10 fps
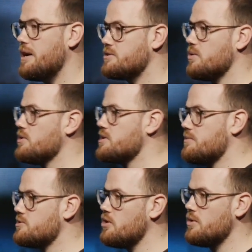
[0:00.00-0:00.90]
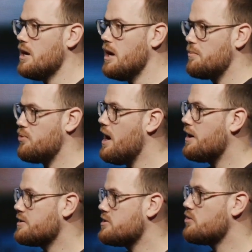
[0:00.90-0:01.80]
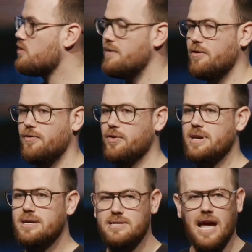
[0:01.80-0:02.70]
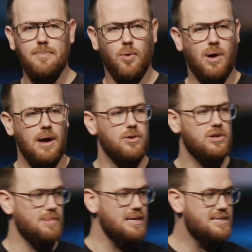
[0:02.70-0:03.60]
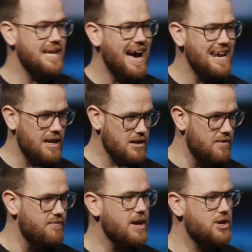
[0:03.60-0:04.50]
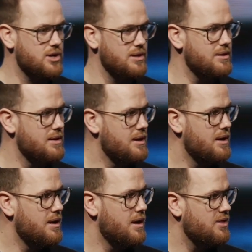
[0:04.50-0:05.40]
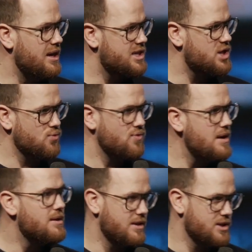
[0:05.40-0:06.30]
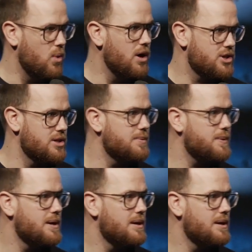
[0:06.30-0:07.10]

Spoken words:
It's awesome. I'm so proud and so grateful for the example. Why? Because my dad had a conviction that surrender is worship.